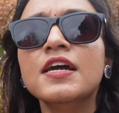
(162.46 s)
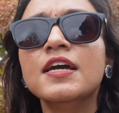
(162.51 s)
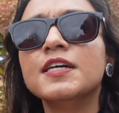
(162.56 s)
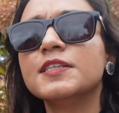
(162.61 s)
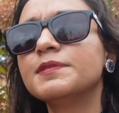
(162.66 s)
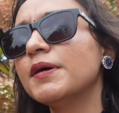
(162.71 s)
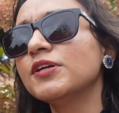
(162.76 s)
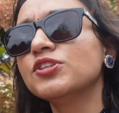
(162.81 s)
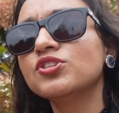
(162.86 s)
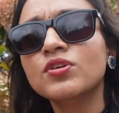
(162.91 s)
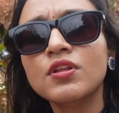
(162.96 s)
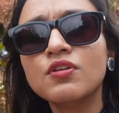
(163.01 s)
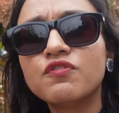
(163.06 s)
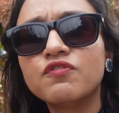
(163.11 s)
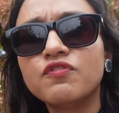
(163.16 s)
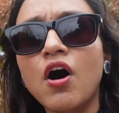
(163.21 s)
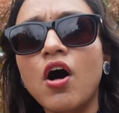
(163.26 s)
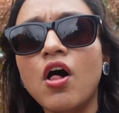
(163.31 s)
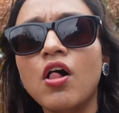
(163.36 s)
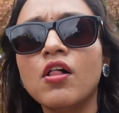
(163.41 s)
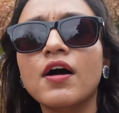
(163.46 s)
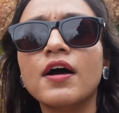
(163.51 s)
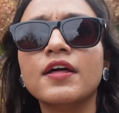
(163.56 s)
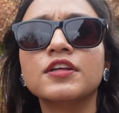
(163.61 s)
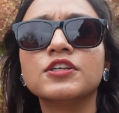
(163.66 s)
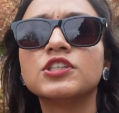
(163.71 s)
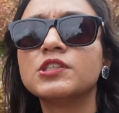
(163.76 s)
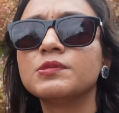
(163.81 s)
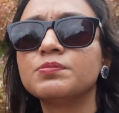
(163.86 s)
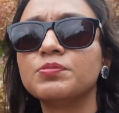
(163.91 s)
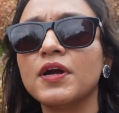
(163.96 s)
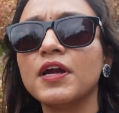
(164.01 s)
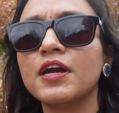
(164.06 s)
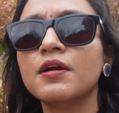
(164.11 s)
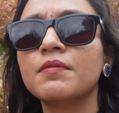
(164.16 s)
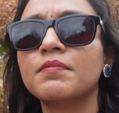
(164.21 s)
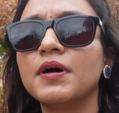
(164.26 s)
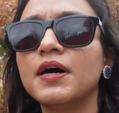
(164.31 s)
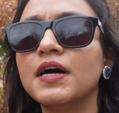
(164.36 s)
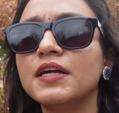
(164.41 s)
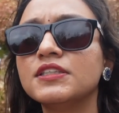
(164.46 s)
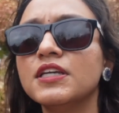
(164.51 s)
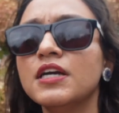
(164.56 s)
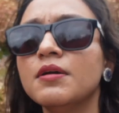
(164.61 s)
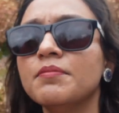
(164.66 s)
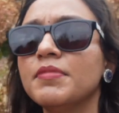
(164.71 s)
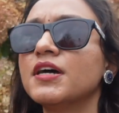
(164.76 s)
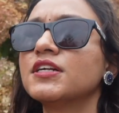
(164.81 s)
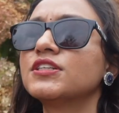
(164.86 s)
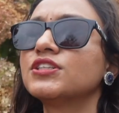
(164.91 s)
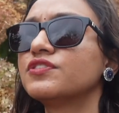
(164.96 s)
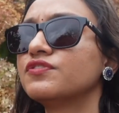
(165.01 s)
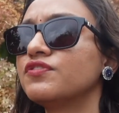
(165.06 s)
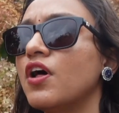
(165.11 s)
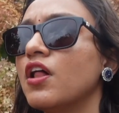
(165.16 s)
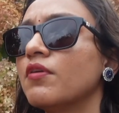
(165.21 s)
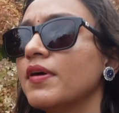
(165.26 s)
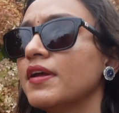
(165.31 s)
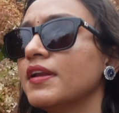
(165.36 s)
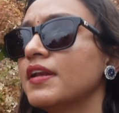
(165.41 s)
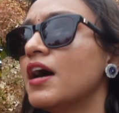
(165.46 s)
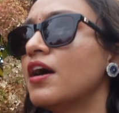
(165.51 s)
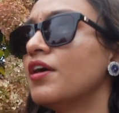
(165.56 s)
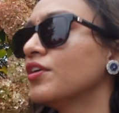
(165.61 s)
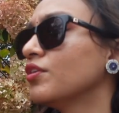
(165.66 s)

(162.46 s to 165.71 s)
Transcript: especially in the fall and the spring, but because it's fall right now,